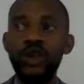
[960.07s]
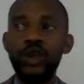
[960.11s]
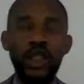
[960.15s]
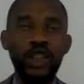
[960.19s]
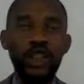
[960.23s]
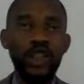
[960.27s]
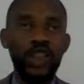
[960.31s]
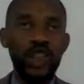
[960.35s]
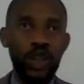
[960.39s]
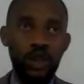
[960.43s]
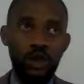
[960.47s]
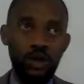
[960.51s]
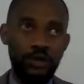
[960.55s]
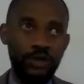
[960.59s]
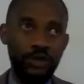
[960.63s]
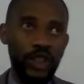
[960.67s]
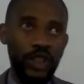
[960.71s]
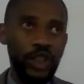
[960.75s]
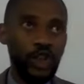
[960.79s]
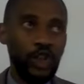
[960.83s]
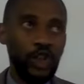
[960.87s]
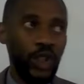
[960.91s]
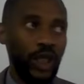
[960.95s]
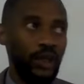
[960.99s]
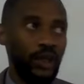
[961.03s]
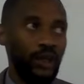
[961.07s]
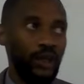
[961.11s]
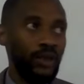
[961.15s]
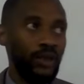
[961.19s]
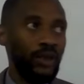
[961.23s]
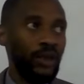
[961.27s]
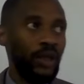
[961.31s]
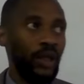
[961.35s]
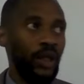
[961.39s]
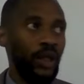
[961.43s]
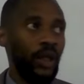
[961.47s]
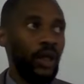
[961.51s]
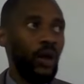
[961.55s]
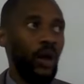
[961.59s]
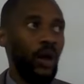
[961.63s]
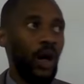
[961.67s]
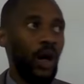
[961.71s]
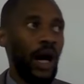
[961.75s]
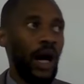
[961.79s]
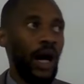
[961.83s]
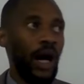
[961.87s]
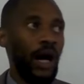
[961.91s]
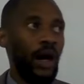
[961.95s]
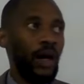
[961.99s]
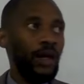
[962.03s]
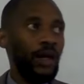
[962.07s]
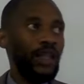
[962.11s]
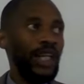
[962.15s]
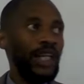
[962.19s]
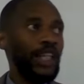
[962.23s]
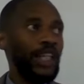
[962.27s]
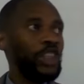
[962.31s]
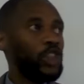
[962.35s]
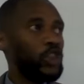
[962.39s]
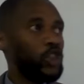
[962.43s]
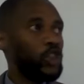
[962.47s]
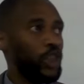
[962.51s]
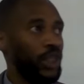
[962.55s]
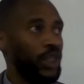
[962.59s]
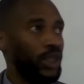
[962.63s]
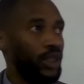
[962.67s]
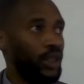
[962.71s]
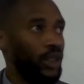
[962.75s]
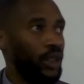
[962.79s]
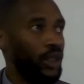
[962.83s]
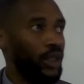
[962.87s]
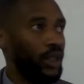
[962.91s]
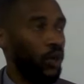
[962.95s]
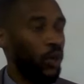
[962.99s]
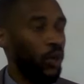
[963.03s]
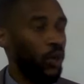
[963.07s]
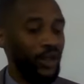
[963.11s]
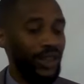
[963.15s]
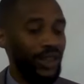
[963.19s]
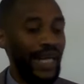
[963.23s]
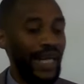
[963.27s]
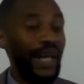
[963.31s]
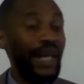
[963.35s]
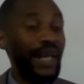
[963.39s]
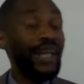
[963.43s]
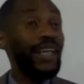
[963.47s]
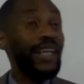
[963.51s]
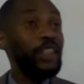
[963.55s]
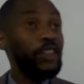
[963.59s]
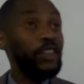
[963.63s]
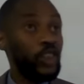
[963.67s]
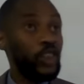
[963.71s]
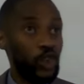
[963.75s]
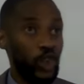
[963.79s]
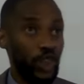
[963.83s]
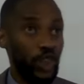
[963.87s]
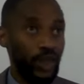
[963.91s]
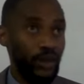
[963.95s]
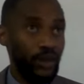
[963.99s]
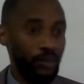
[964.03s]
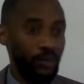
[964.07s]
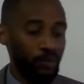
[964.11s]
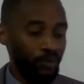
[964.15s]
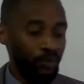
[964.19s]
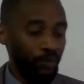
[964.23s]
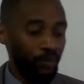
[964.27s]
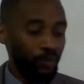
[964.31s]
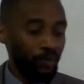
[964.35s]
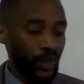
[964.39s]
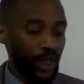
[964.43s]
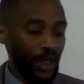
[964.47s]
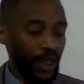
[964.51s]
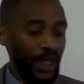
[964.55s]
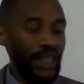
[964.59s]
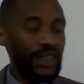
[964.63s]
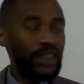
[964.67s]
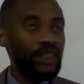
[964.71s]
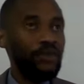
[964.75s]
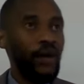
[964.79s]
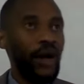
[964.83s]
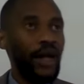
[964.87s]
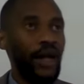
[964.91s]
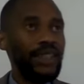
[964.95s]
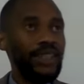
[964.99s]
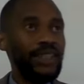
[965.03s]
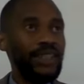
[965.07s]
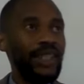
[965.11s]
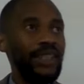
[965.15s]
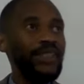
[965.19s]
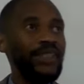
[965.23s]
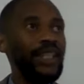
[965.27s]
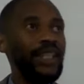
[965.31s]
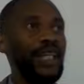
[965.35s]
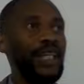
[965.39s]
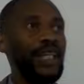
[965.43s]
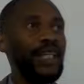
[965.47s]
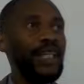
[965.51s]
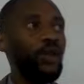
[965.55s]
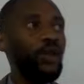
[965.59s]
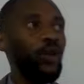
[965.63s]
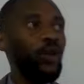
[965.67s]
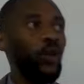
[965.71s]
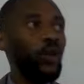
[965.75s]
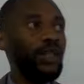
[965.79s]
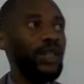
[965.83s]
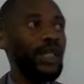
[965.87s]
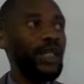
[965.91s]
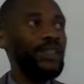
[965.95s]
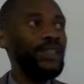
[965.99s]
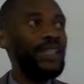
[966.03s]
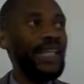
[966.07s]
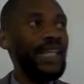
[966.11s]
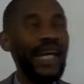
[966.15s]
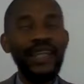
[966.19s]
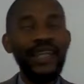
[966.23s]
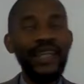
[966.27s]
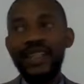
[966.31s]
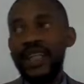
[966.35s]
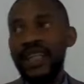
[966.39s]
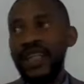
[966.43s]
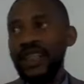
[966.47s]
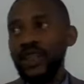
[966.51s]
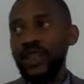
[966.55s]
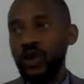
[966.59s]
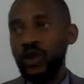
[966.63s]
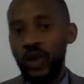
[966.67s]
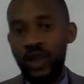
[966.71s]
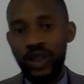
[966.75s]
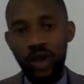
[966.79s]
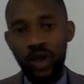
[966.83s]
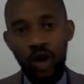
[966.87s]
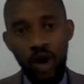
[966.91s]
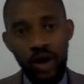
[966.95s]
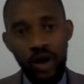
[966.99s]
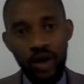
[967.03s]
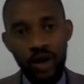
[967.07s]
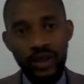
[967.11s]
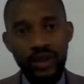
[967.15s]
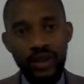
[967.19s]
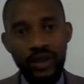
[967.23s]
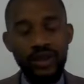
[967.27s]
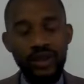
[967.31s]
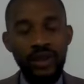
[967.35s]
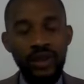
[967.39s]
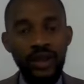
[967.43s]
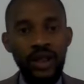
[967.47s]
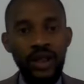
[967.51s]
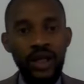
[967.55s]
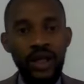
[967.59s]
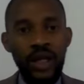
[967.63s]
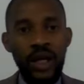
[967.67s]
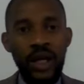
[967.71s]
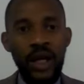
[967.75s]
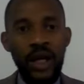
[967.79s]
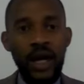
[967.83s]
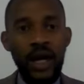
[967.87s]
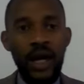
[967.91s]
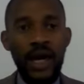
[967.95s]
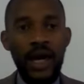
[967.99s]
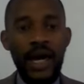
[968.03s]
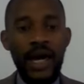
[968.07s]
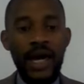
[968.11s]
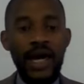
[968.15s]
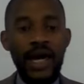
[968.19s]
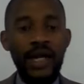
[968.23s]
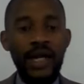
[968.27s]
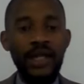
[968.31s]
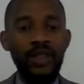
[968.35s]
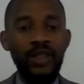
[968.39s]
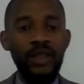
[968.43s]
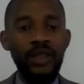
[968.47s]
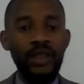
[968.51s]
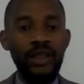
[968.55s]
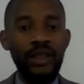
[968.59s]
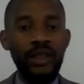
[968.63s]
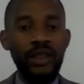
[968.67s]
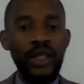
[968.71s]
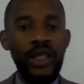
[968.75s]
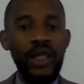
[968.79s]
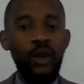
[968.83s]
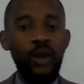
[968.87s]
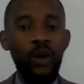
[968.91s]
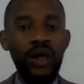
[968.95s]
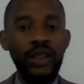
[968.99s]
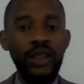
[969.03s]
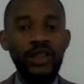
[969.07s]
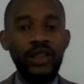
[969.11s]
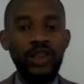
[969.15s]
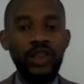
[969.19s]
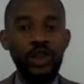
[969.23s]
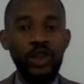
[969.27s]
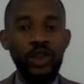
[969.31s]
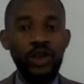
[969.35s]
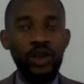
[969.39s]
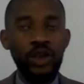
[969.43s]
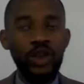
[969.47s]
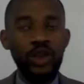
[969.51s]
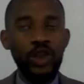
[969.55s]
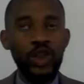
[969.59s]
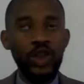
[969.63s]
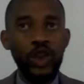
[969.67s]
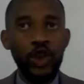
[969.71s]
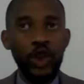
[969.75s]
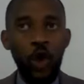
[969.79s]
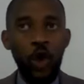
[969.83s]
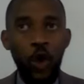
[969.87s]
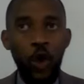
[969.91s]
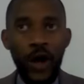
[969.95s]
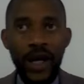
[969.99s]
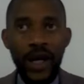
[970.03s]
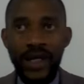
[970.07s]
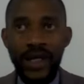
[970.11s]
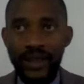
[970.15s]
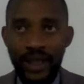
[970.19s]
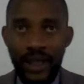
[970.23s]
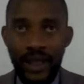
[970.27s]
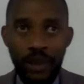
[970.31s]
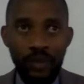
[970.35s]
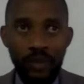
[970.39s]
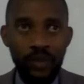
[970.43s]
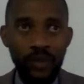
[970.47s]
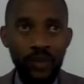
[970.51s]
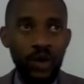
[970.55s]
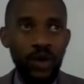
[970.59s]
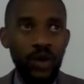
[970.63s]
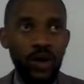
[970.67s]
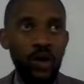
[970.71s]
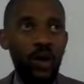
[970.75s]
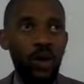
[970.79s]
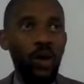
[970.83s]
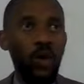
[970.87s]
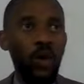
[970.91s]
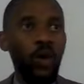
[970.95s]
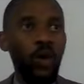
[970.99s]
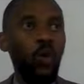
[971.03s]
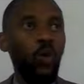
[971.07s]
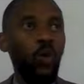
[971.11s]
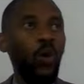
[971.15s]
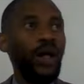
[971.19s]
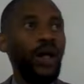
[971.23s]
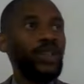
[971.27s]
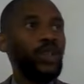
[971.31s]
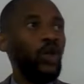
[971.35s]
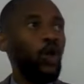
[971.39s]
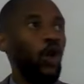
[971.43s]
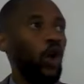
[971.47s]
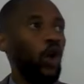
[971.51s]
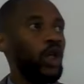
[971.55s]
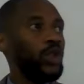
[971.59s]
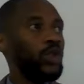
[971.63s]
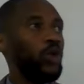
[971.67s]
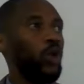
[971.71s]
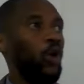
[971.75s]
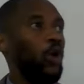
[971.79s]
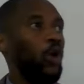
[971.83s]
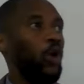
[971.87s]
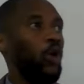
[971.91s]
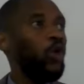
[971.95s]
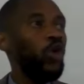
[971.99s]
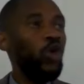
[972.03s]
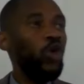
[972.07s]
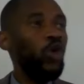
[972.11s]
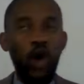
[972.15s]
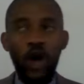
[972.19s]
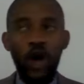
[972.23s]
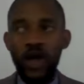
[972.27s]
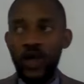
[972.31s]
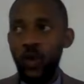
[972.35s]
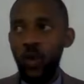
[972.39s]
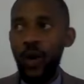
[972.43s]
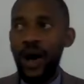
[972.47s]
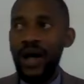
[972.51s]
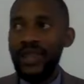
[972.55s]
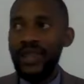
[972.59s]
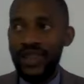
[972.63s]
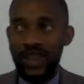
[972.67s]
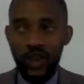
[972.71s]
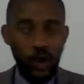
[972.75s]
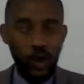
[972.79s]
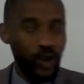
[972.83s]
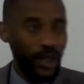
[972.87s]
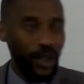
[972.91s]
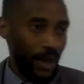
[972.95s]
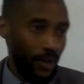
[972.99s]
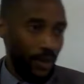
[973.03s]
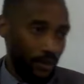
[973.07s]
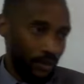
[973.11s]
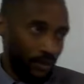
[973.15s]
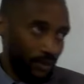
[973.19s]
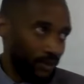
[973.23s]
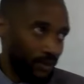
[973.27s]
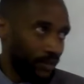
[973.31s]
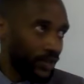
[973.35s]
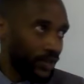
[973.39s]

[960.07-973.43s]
to the children of Israel uh, the history or their history as far as the dealing or the, their dealings with God. And he was showing them what God or who God was to them